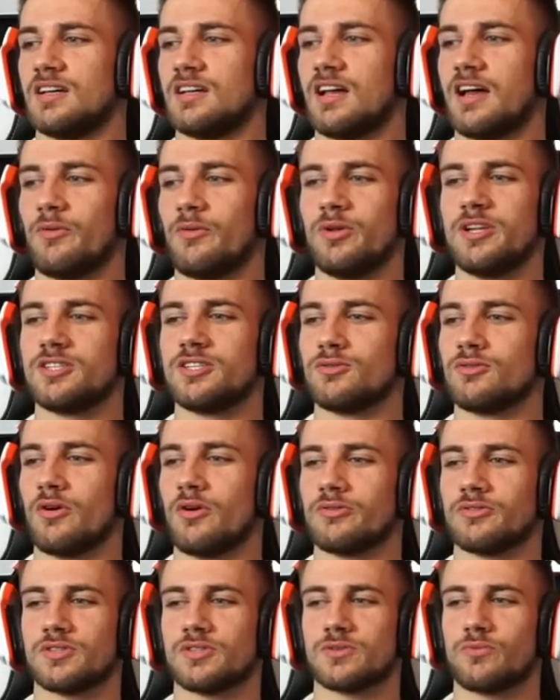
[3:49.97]
I really don't know
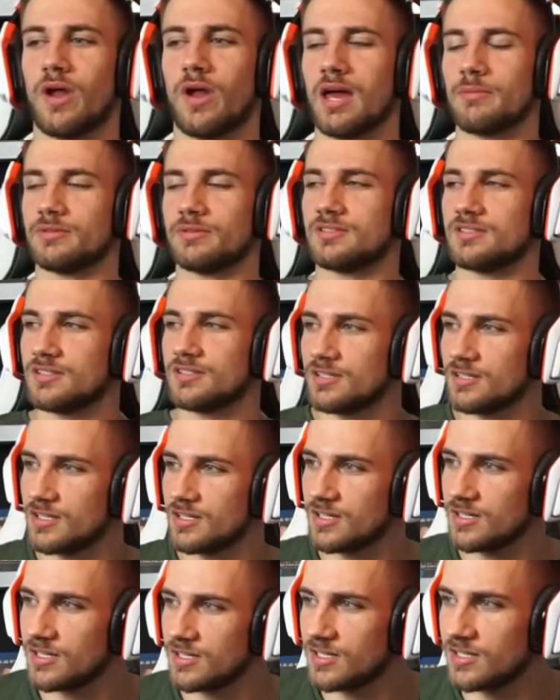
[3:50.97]
how to describe it.
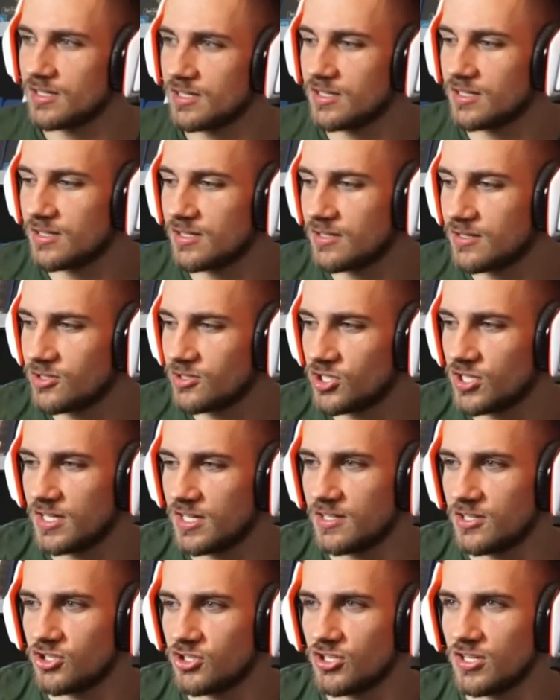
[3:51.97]

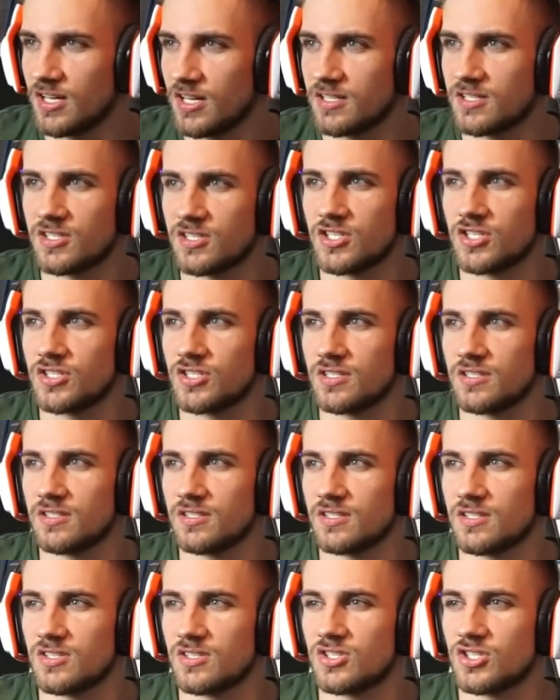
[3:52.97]
She got
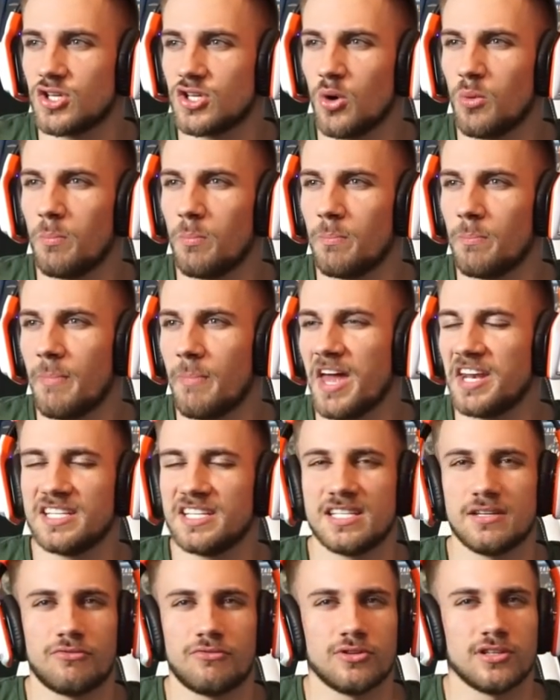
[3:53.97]
so many
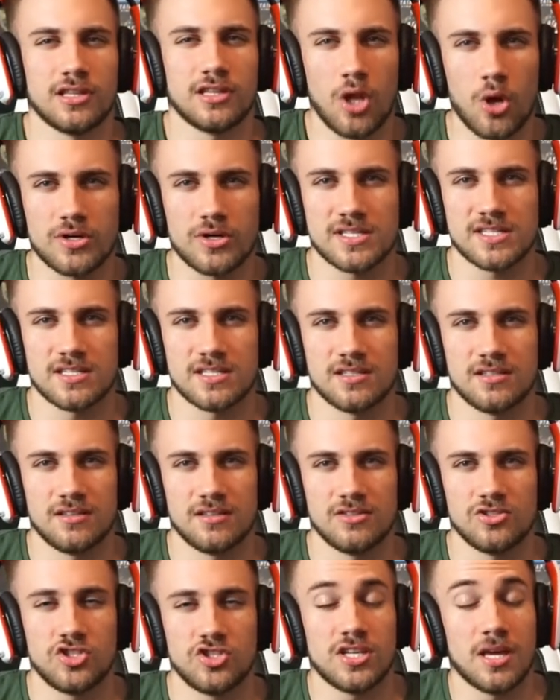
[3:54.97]
different looks
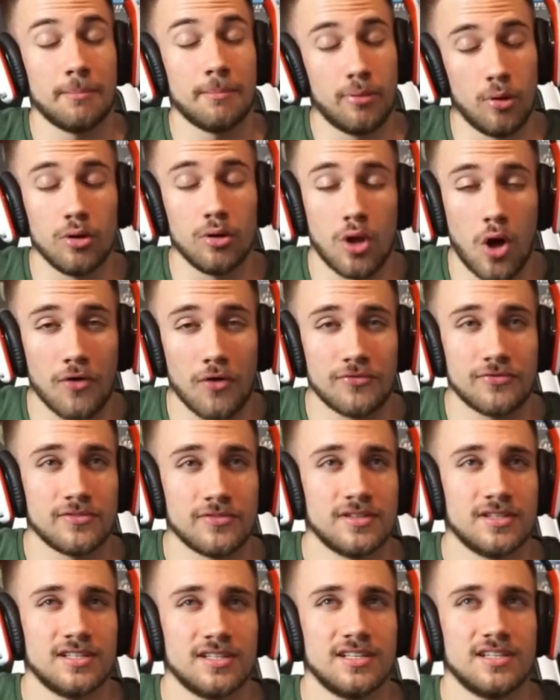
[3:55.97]
she can pull off,
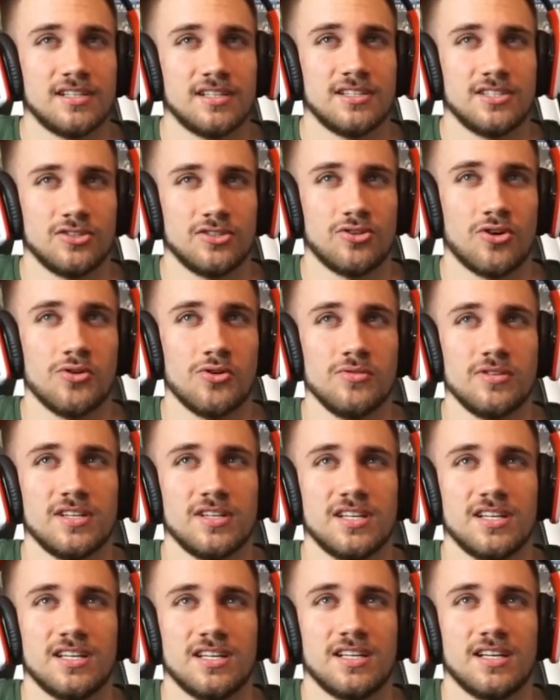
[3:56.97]
you know?
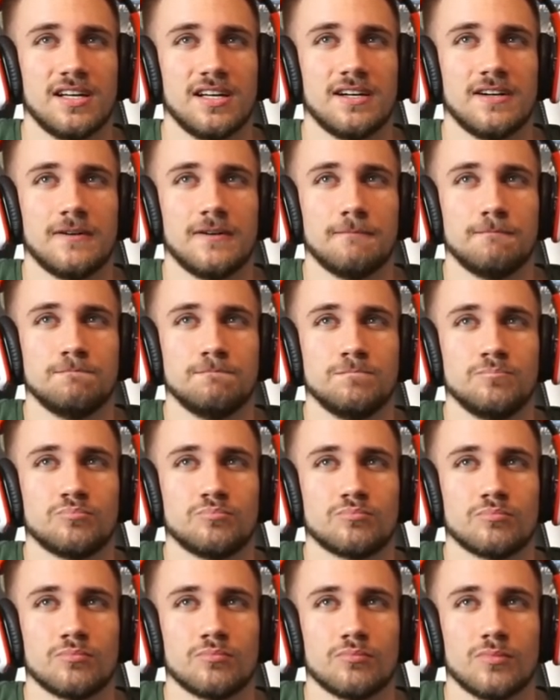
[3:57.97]

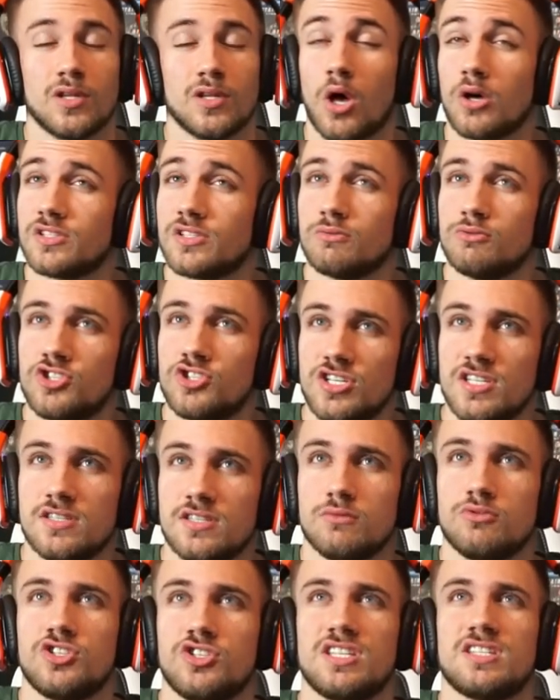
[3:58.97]
And also
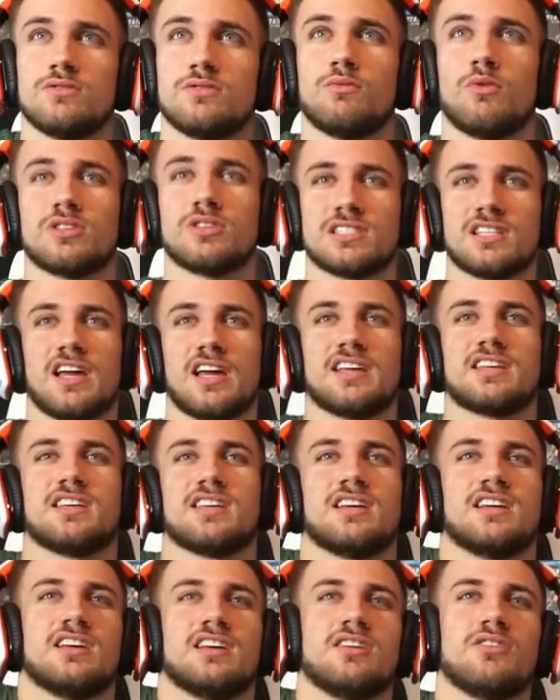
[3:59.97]
Jisoo was like
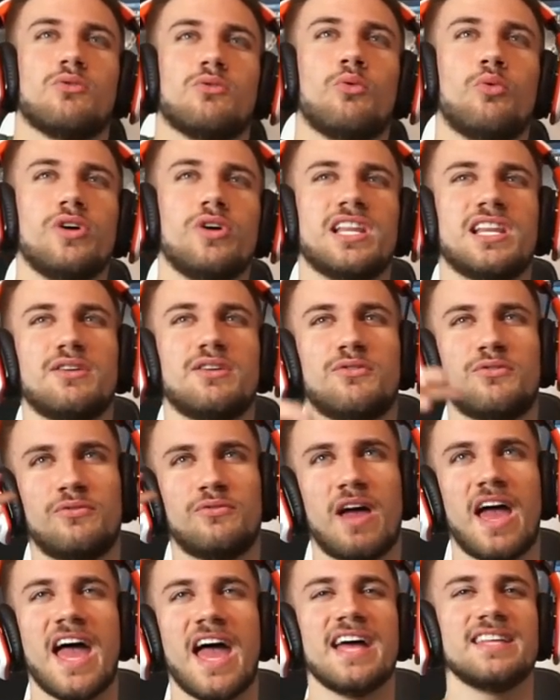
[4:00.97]
really
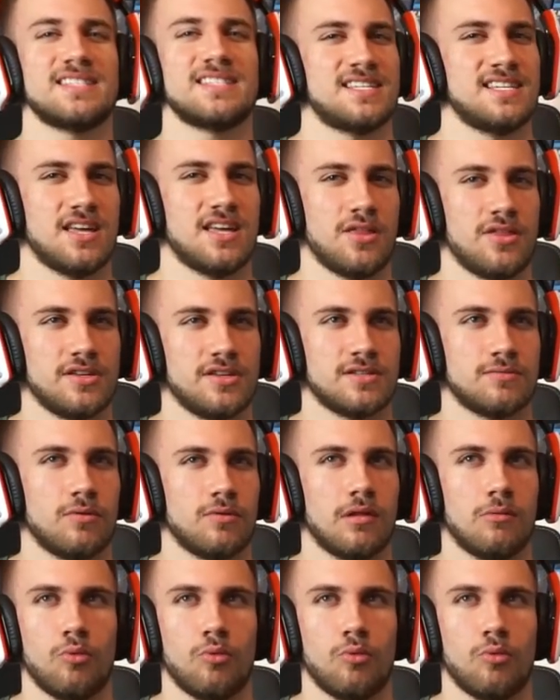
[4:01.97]
fancy in this one,